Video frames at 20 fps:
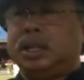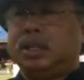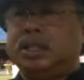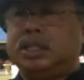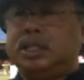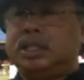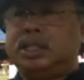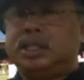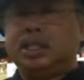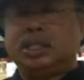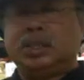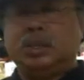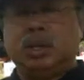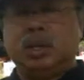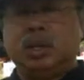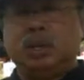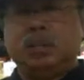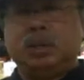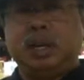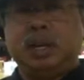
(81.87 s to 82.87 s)
this is
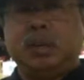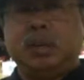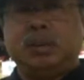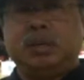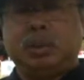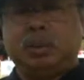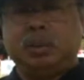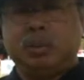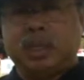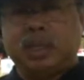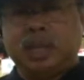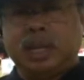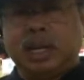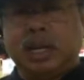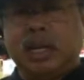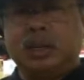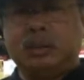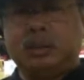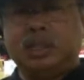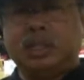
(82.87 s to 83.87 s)
going to be from
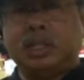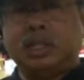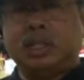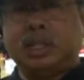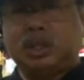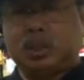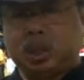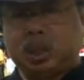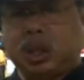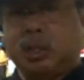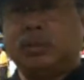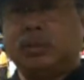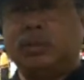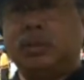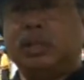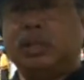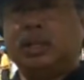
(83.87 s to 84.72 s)
today, which is the 12th